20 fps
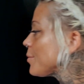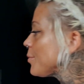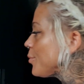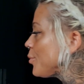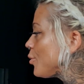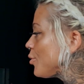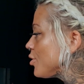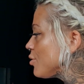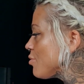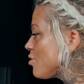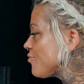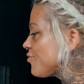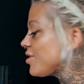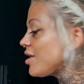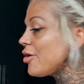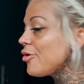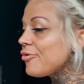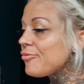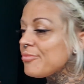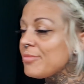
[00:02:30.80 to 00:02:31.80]
Put you up there
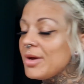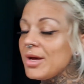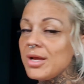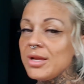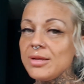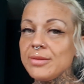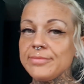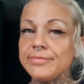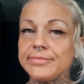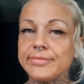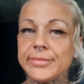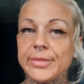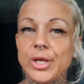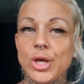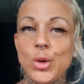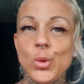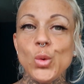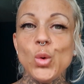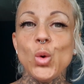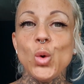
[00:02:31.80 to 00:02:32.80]
with my
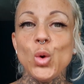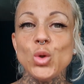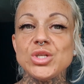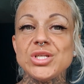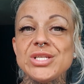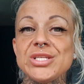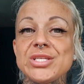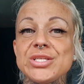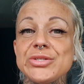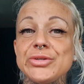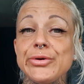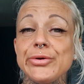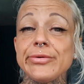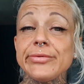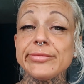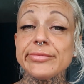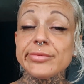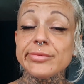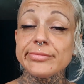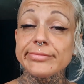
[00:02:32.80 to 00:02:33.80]
cohorted stuff.